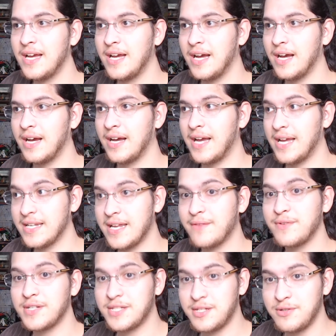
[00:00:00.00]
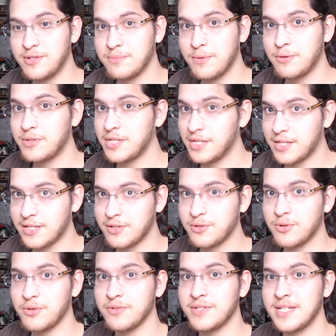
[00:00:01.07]
and having to use motion
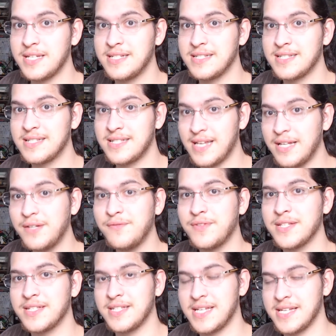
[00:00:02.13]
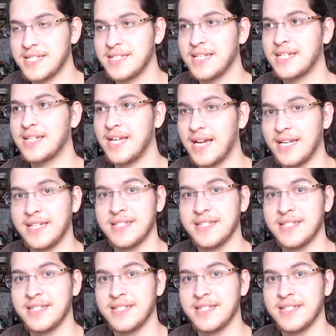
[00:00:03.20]
controls instead of the C-stick kind of